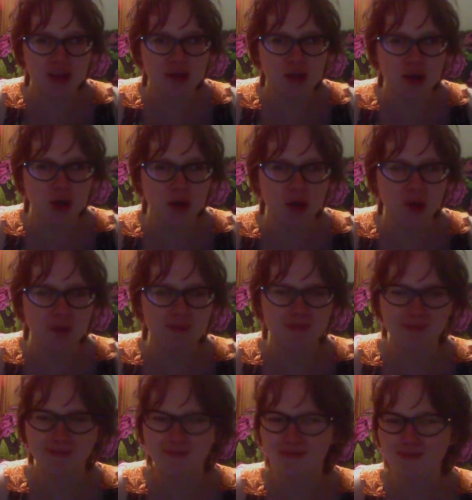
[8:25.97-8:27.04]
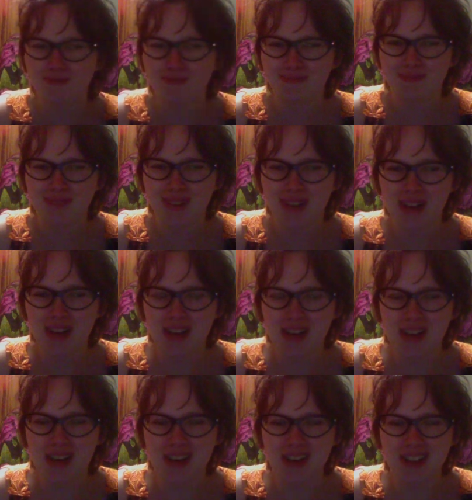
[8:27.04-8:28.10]
So,
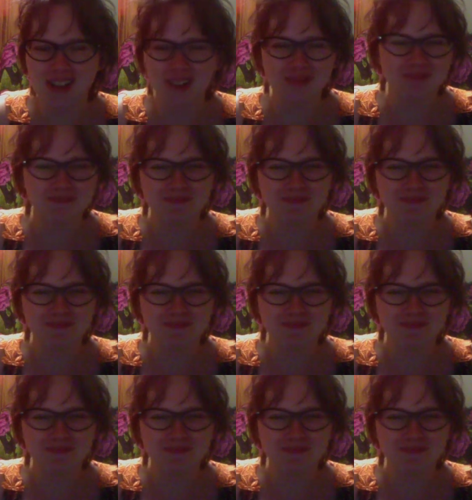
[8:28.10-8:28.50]
uh,